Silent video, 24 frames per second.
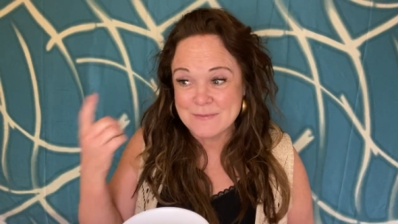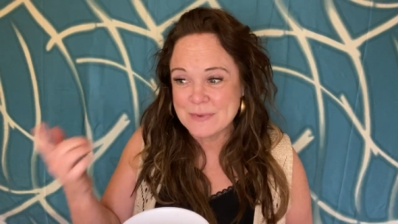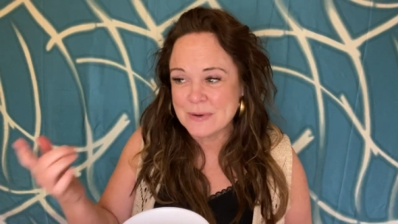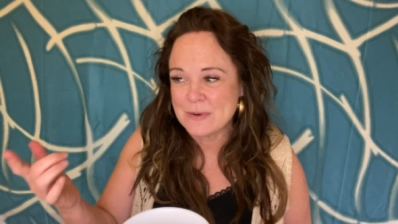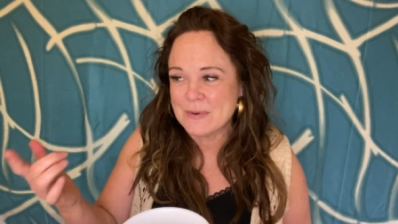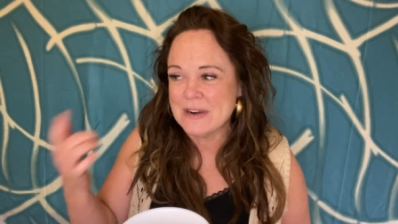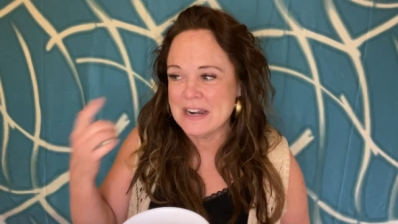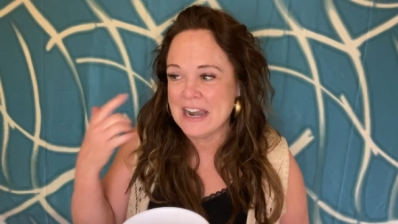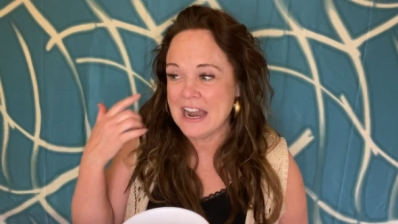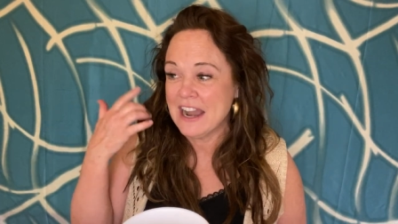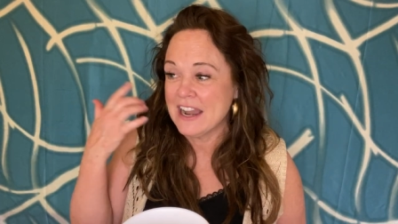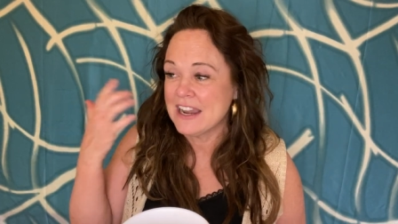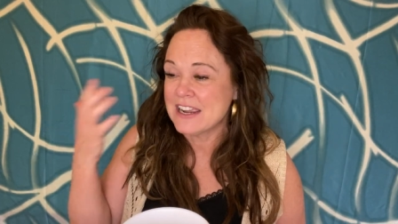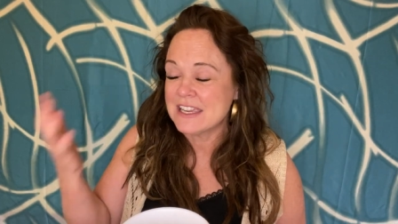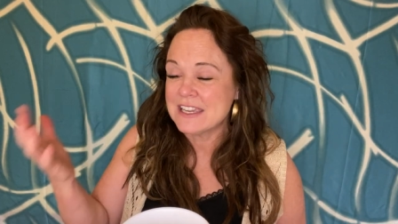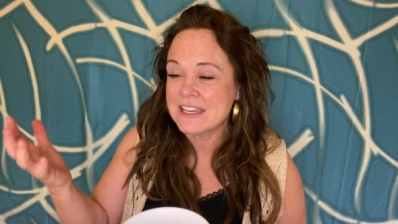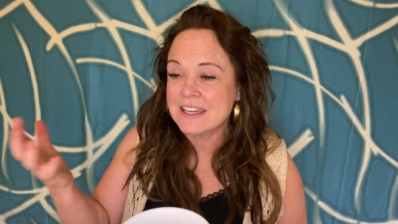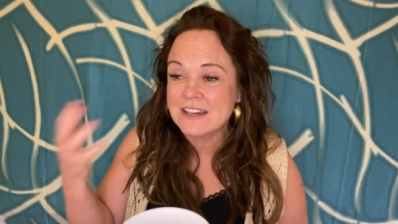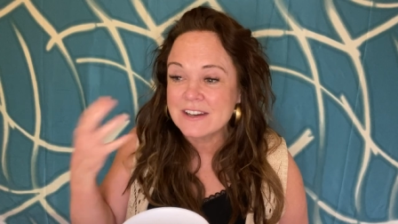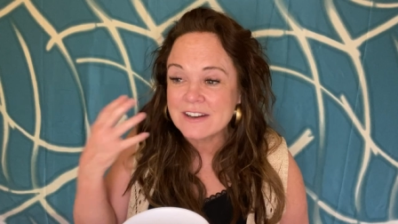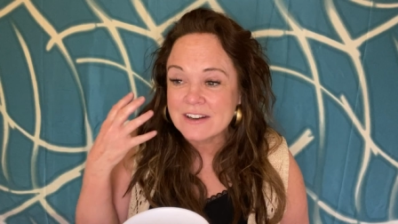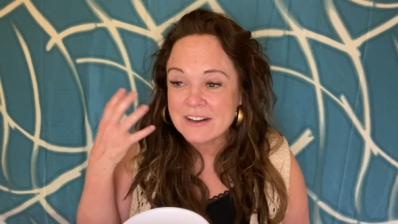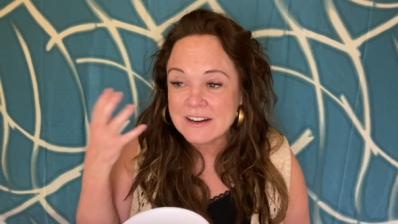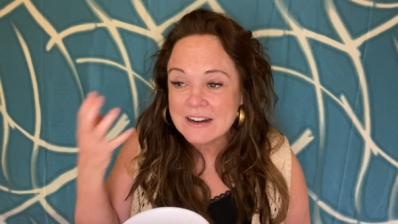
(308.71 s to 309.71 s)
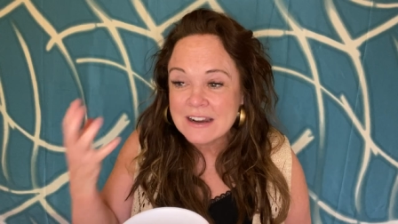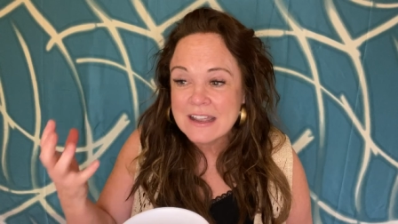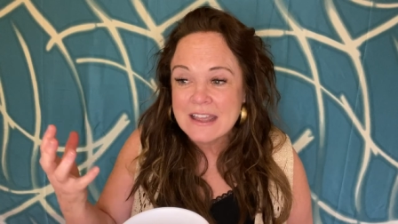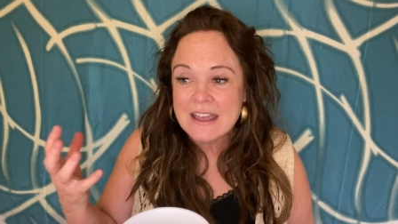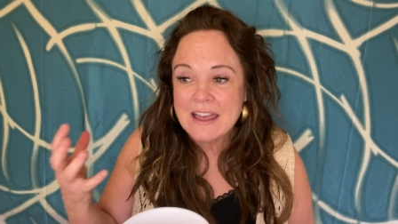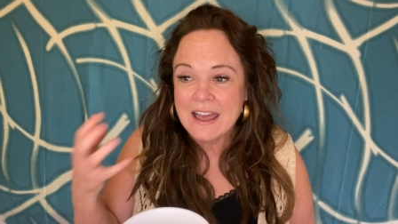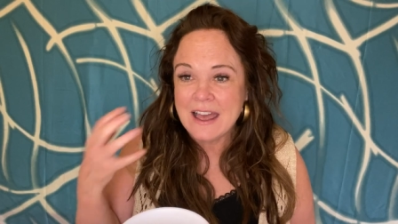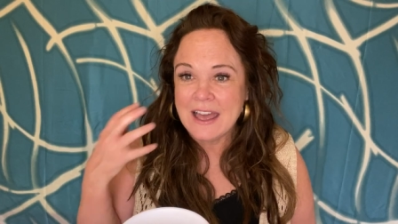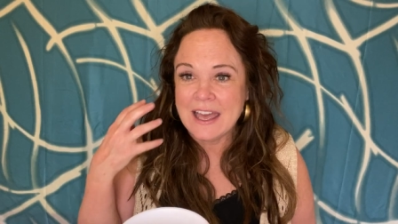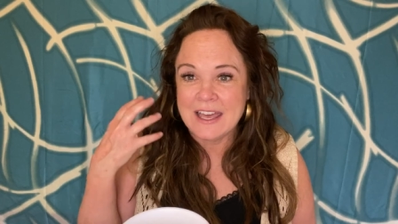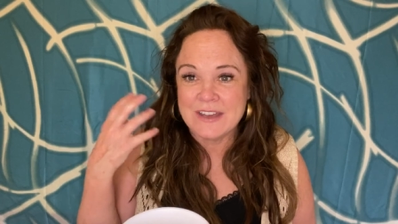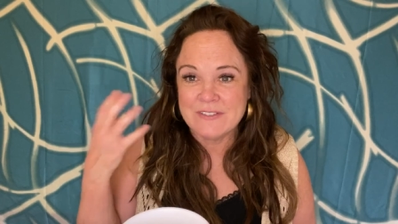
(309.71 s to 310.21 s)
but when I hear
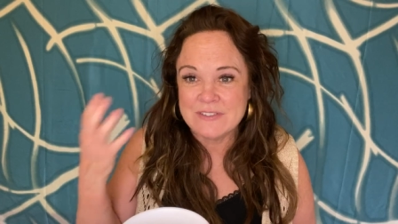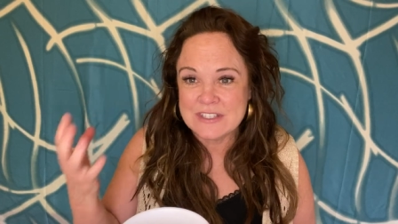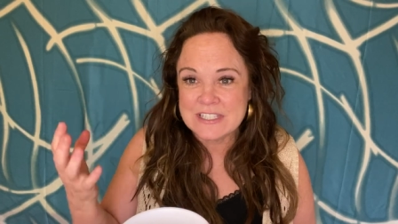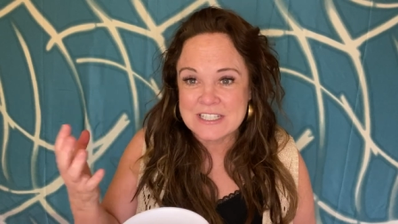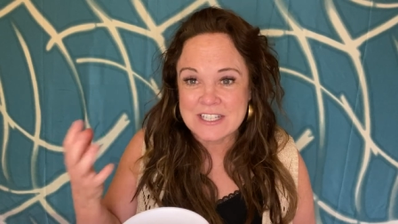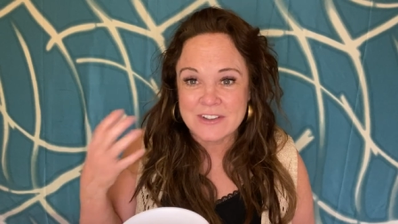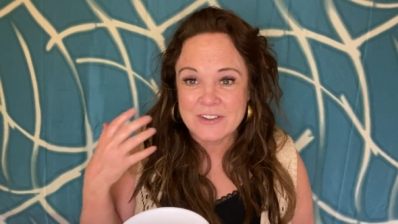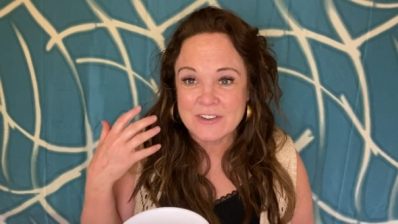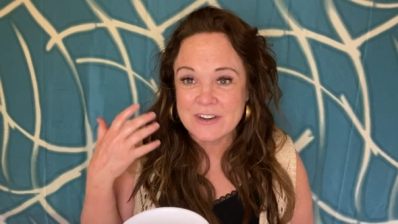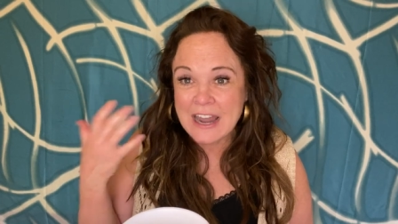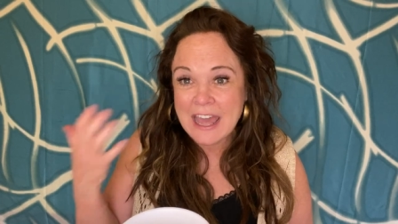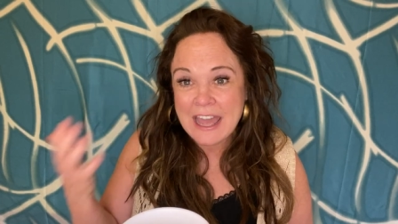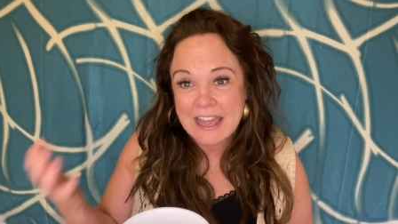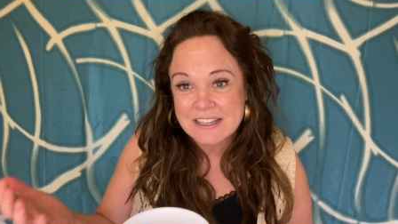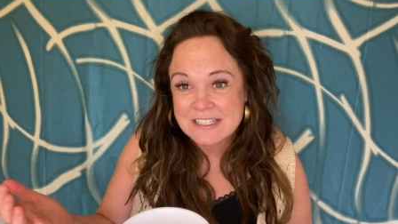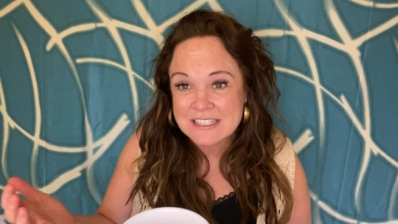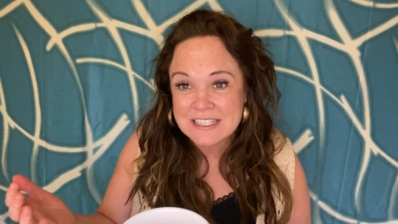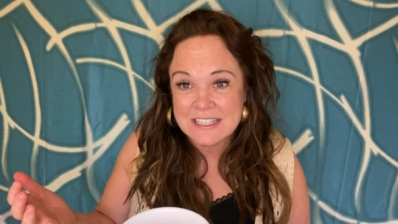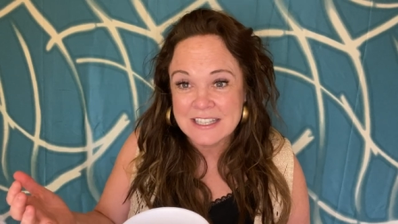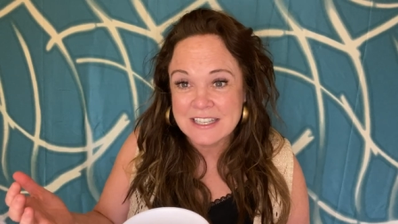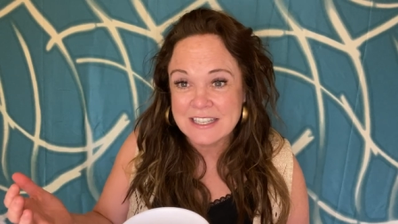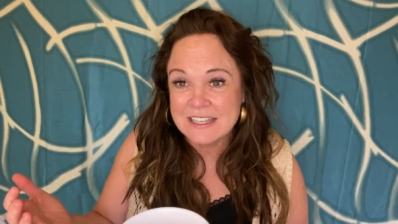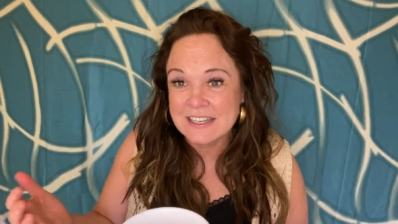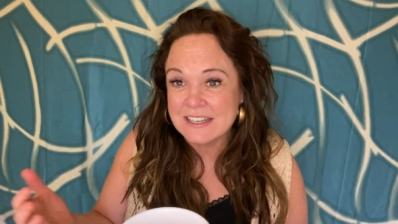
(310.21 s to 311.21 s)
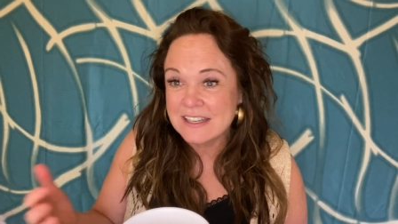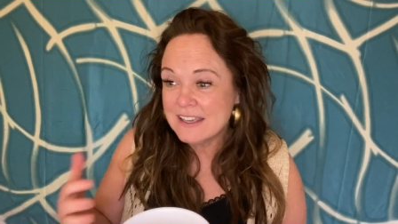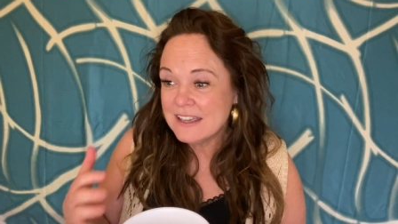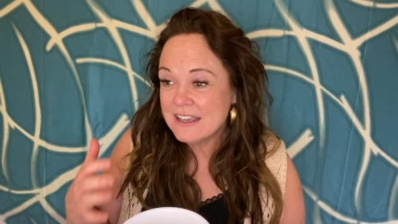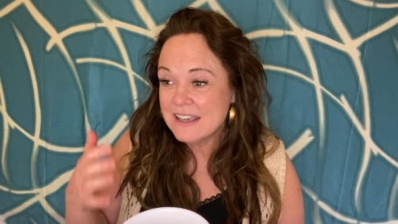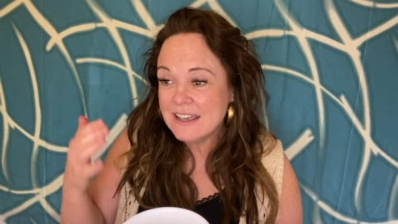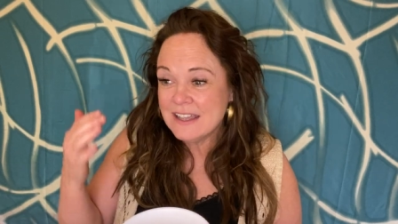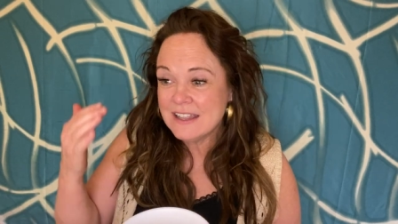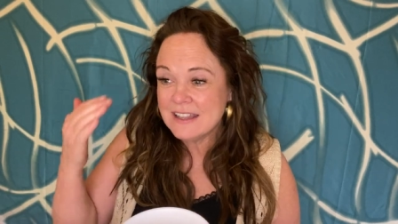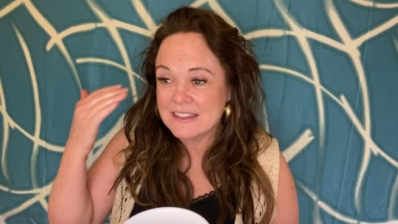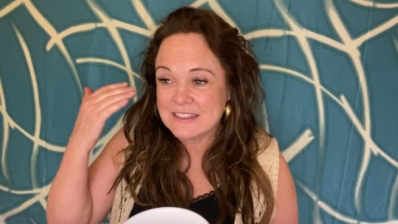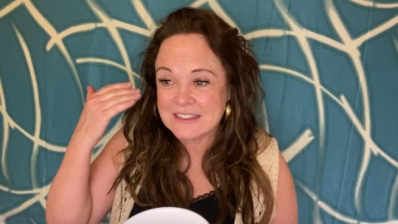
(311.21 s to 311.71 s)
a heavy Southern accent,
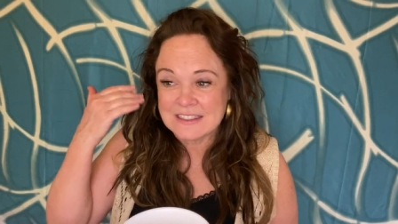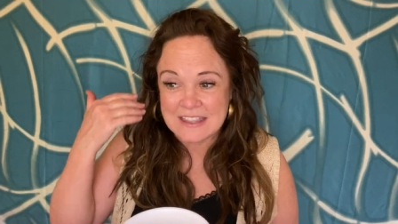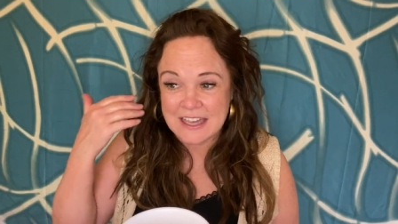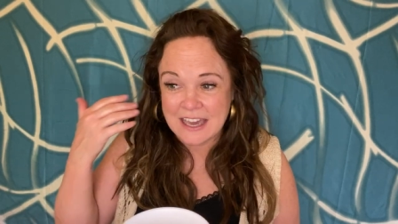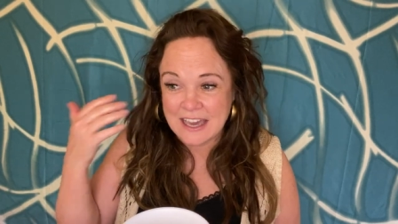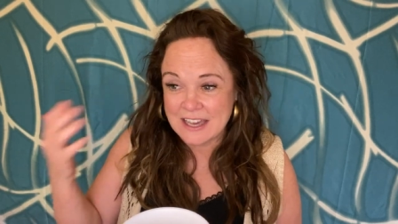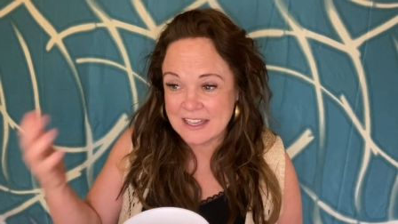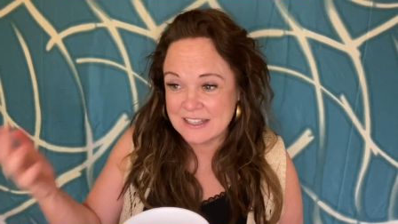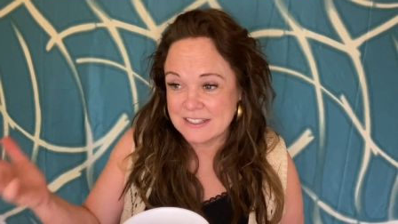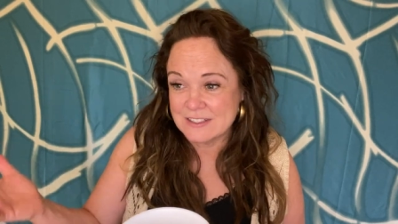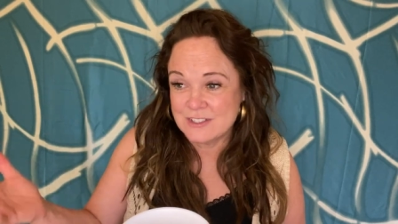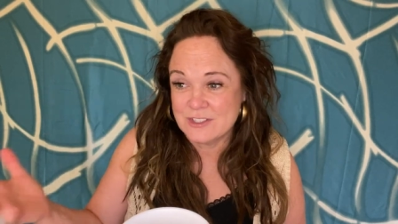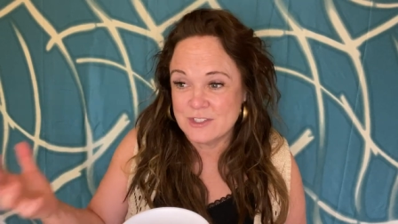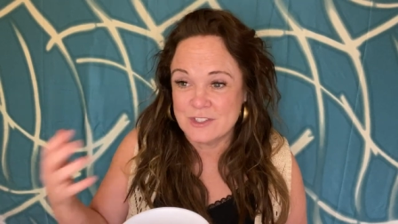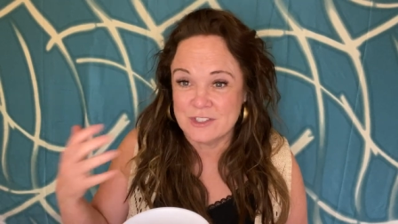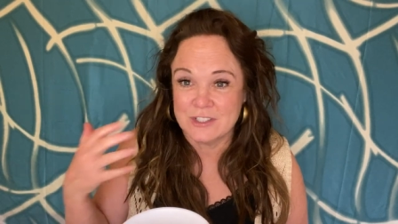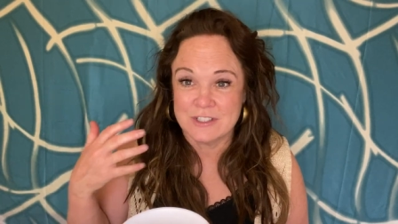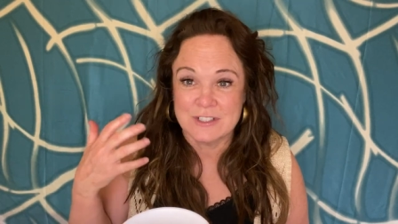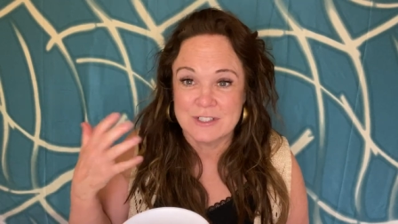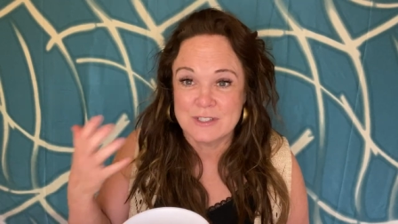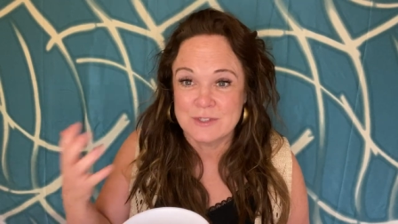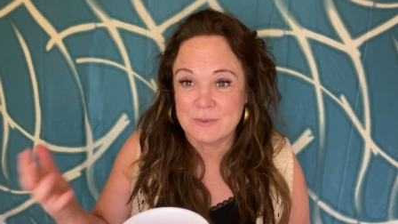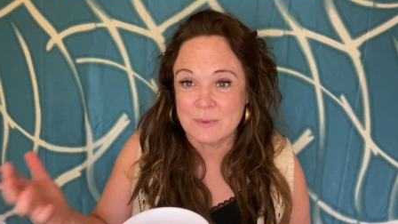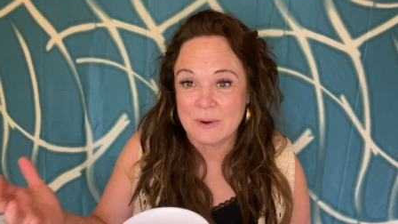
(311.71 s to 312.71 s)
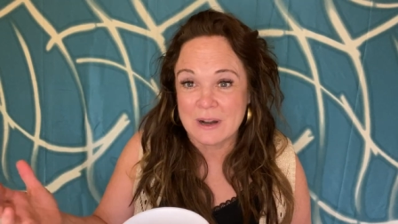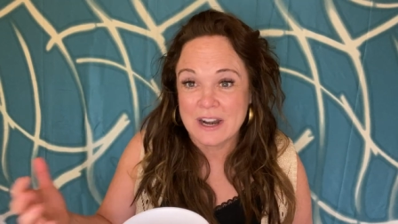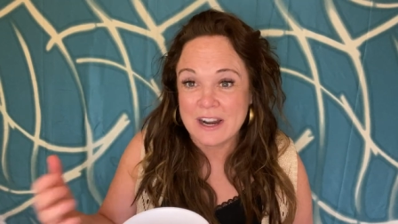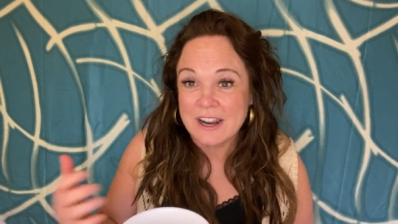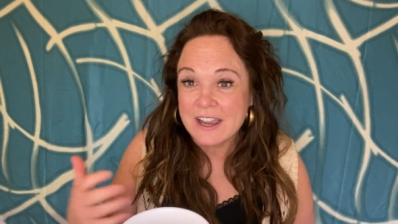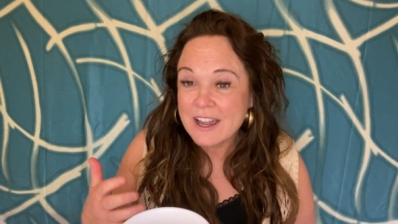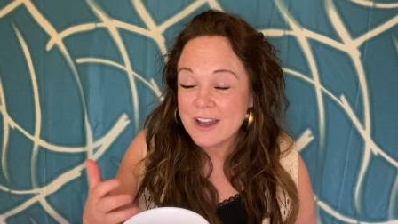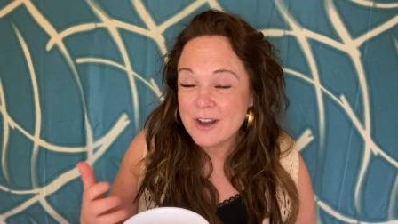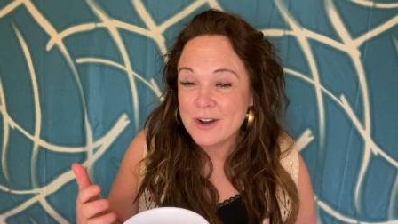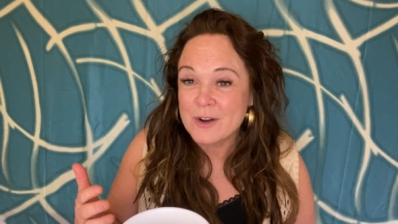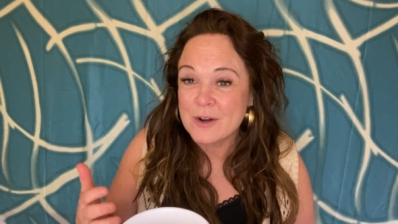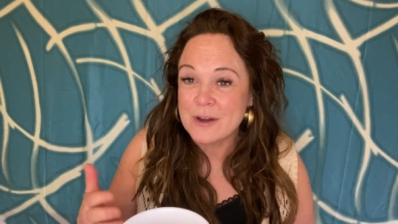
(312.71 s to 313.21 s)
that's just where I
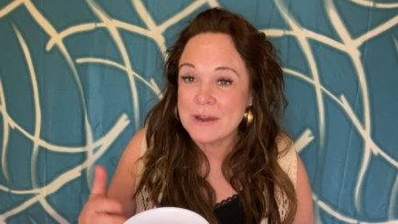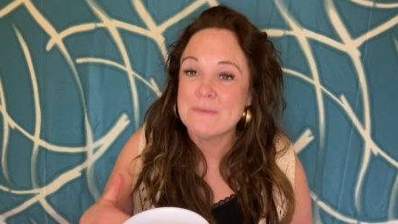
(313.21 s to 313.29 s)
go.